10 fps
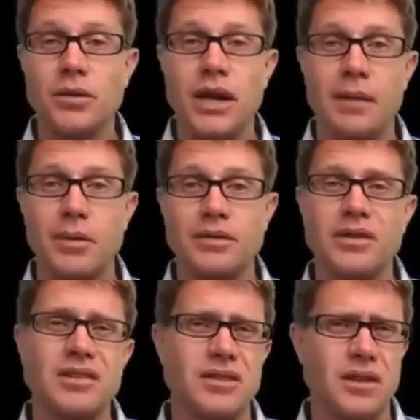What happens?
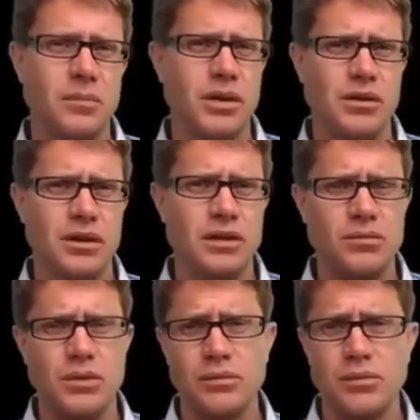You can see the period
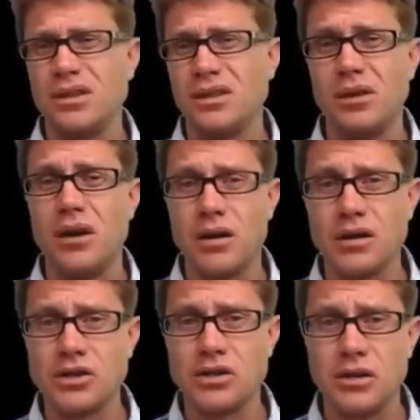gets really, really
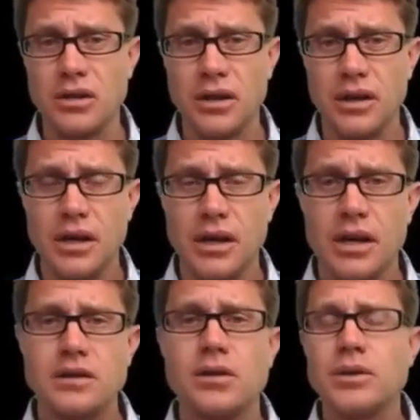large.
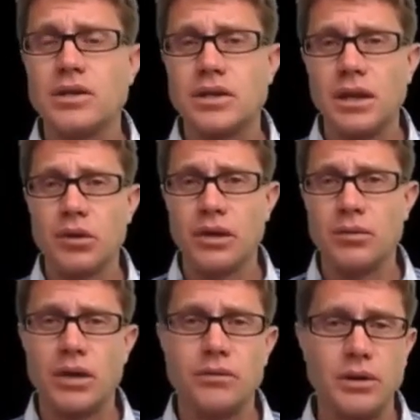And so in summary,
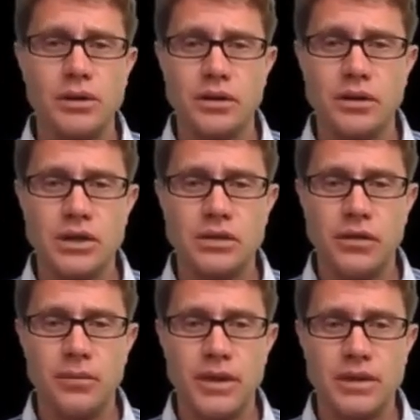what have we learned just
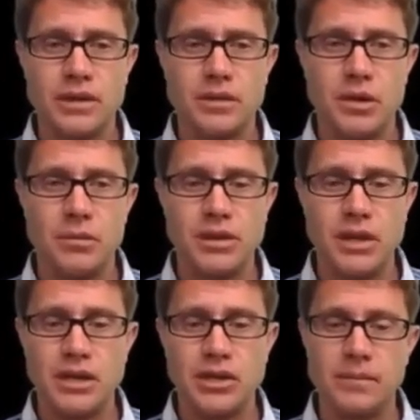from this
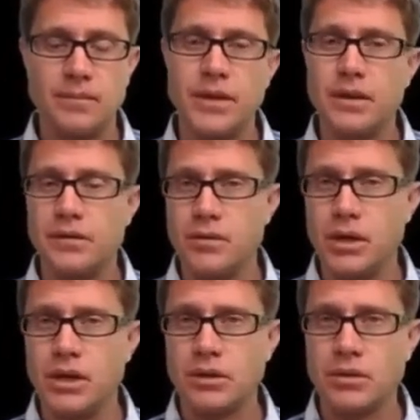experimentation? That if you
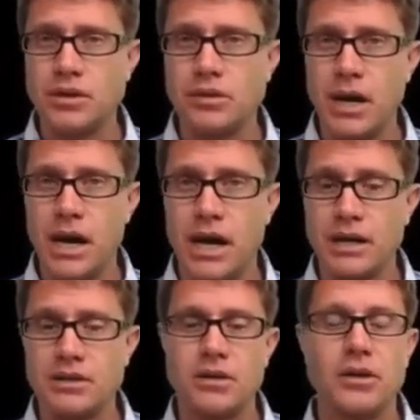increase
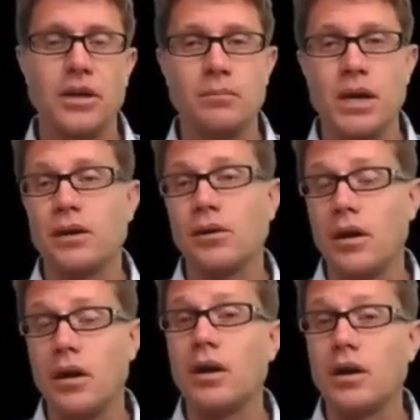mass, you're going to make a
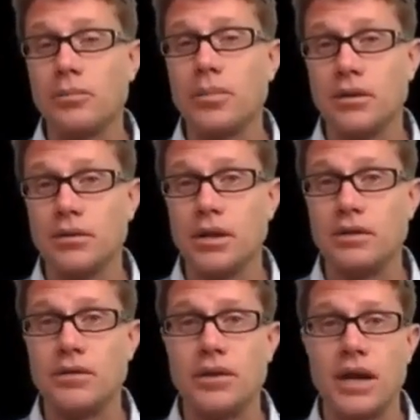longer
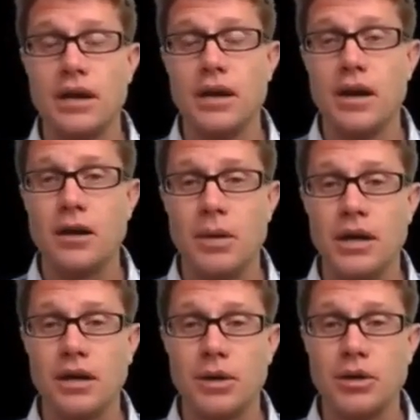period for that
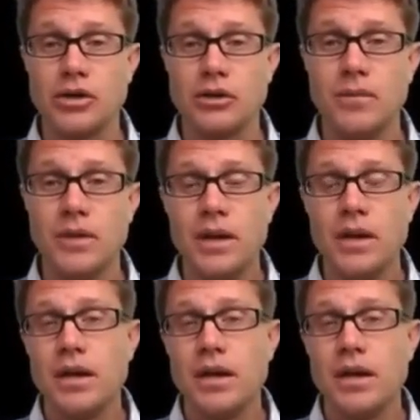harmonic motion.